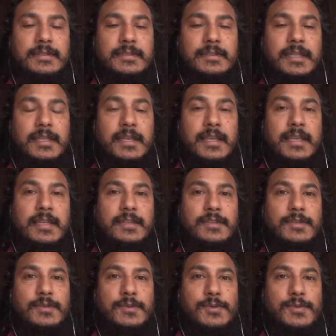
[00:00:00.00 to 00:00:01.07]
that I can
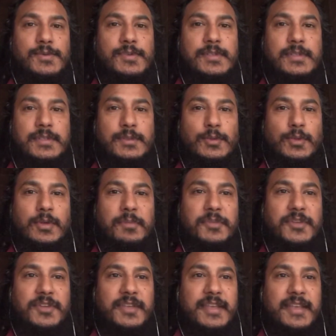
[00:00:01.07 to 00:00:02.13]
use to
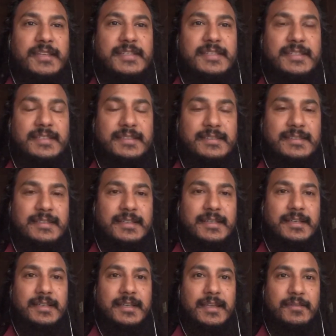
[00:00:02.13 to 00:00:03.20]
communicate
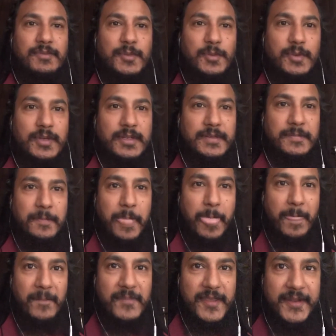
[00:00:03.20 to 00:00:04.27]
everyone
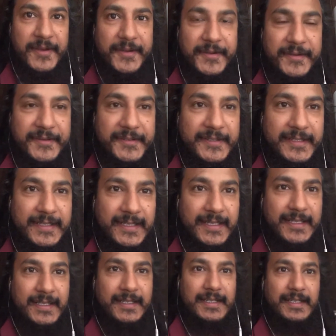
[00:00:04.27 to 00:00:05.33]
there.
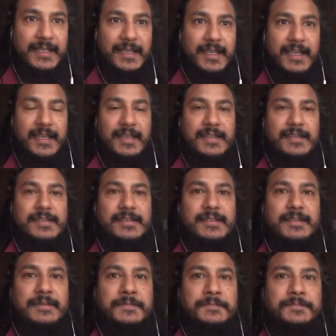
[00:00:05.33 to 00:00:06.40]
And
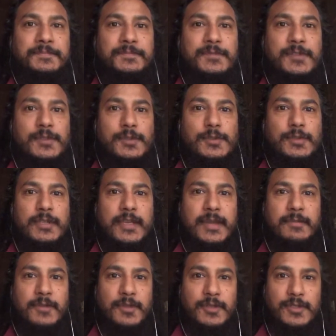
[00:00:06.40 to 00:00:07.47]
so today
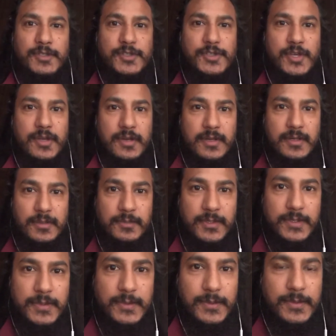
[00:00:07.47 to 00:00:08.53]
I'm going to share
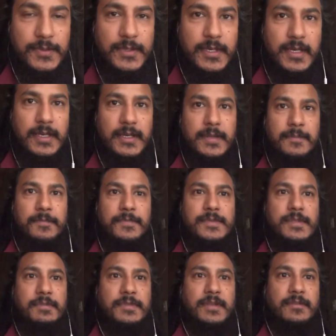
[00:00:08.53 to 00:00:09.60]
with you
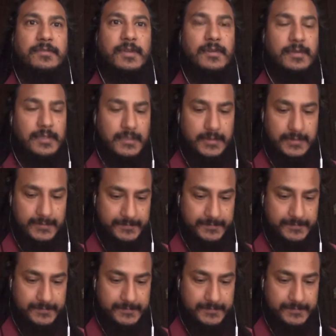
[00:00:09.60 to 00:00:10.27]
something very